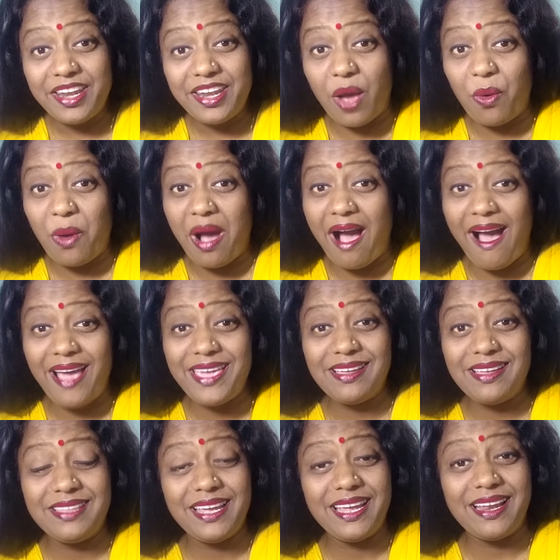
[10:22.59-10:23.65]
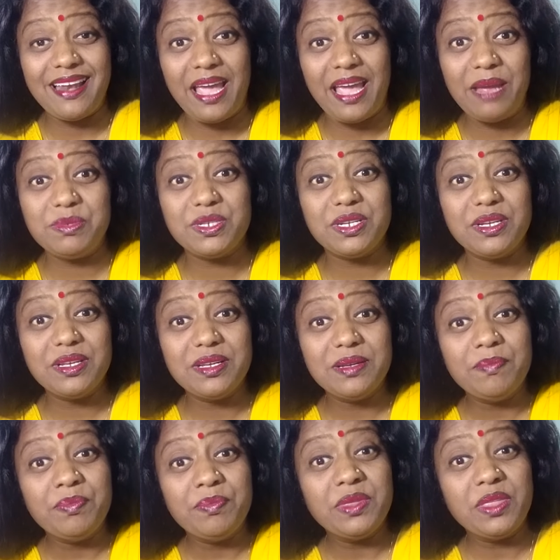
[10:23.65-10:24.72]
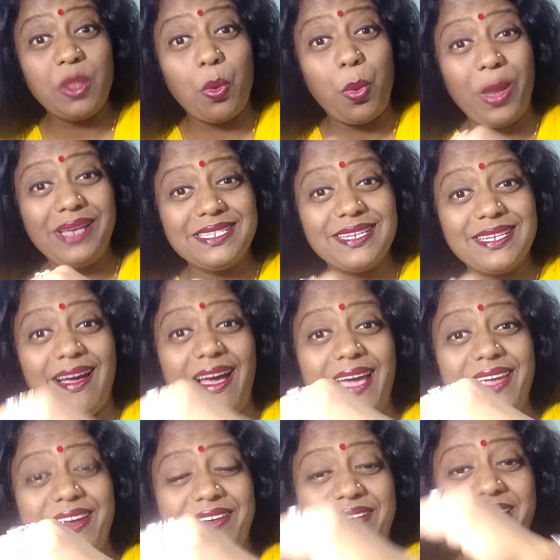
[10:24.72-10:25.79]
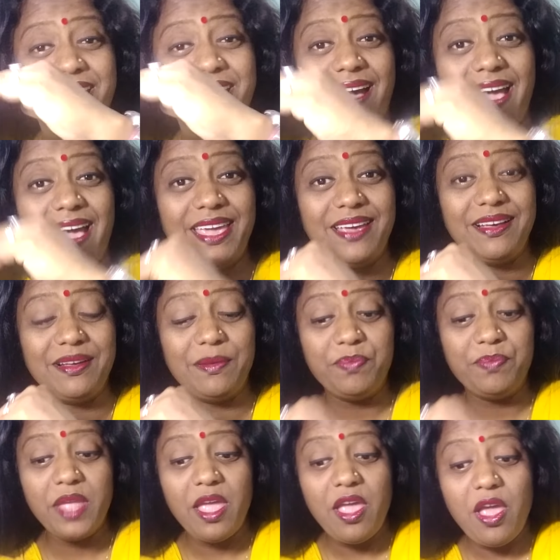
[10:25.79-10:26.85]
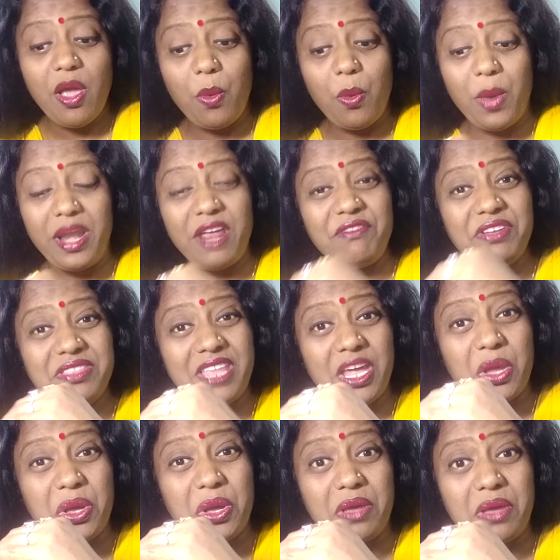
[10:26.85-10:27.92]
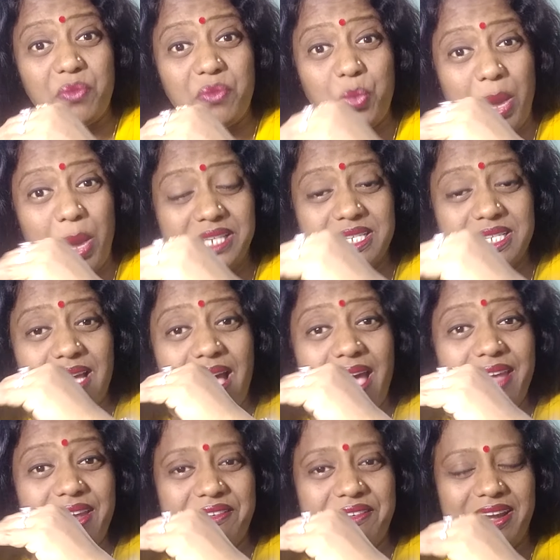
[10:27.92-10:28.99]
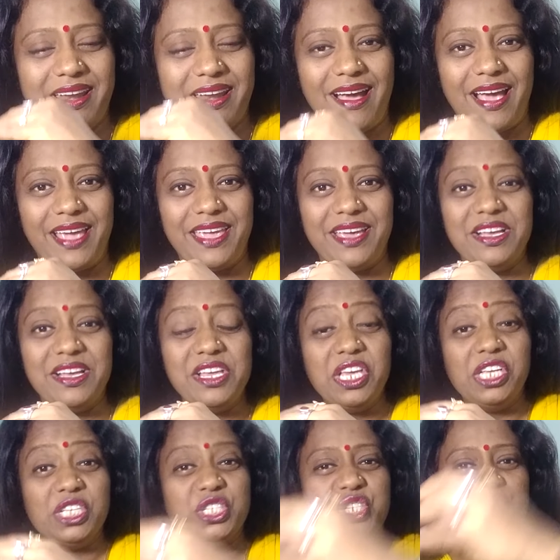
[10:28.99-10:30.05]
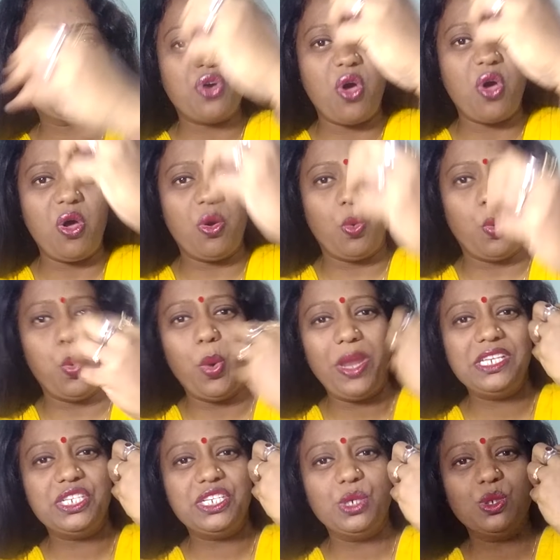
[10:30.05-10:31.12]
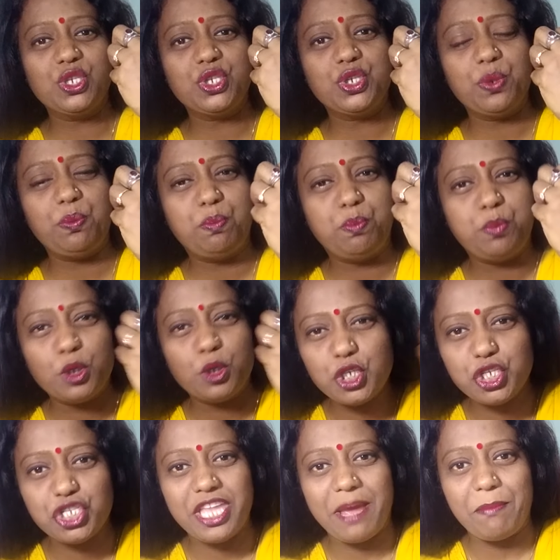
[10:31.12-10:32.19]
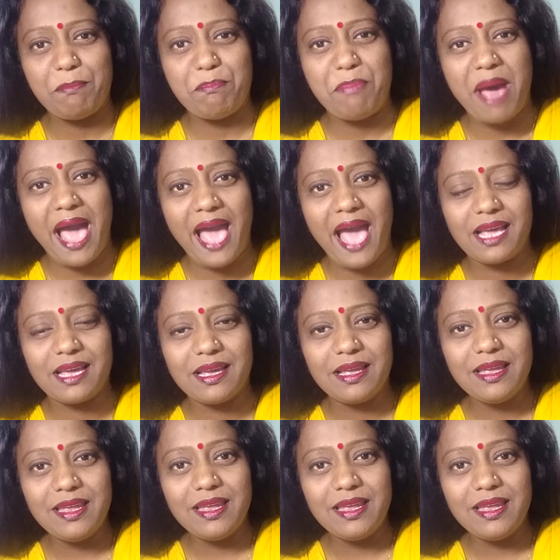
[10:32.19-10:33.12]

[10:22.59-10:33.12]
Now, higher they climbed, they went higher and higher. Whenever they went higher and higher, strong wind used to push them back.